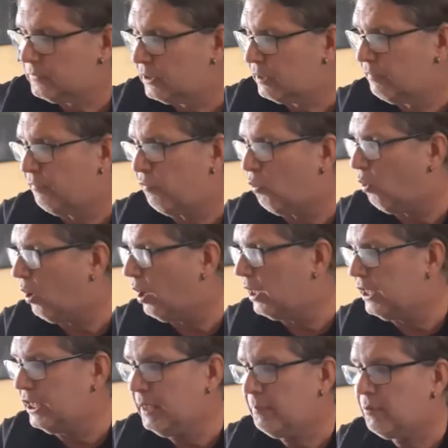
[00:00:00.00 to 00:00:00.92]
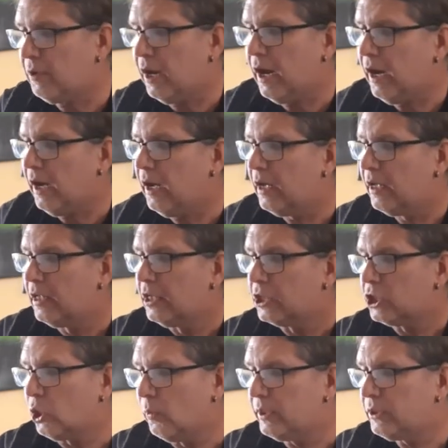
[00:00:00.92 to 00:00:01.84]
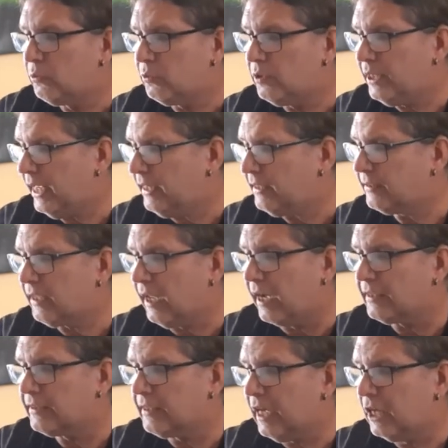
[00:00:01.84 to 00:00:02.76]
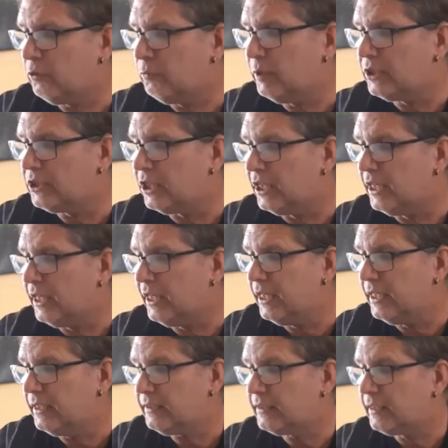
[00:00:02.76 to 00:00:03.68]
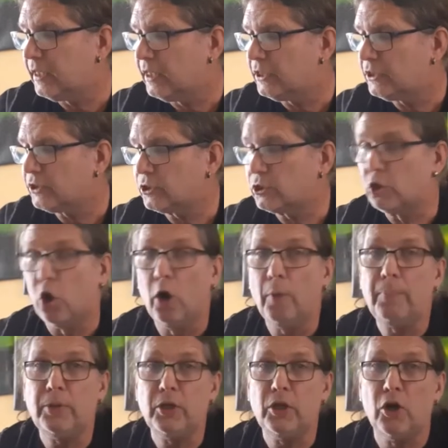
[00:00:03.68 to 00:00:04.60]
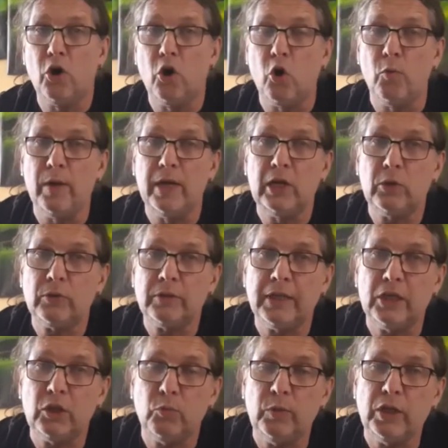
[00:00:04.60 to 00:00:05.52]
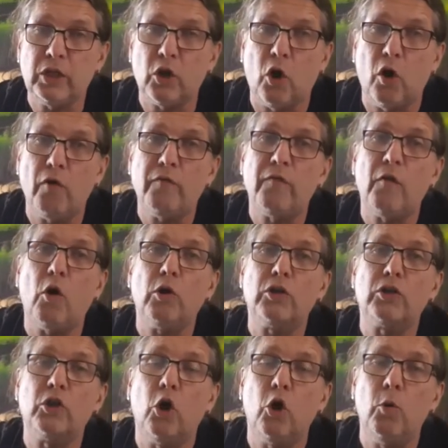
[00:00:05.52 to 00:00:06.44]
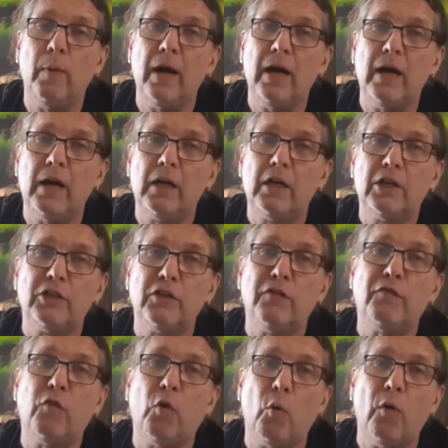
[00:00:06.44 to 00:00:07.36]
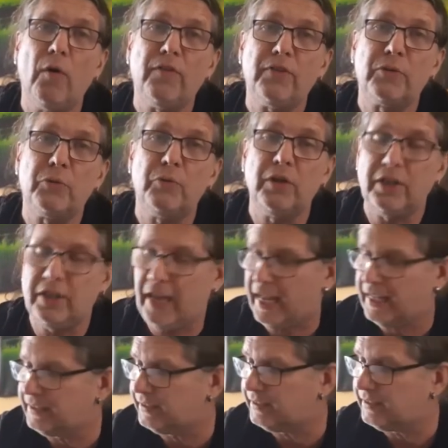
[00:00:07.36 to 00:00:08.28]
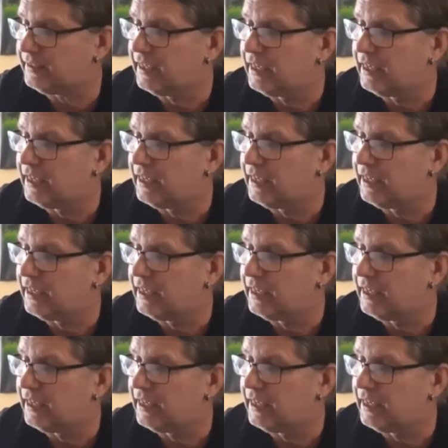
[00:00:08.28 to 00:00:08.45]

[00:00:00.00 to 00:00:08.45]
for Libra. Going to the next star sign, which is Scorpio. We're looking at the week of October the 4th to the 10th,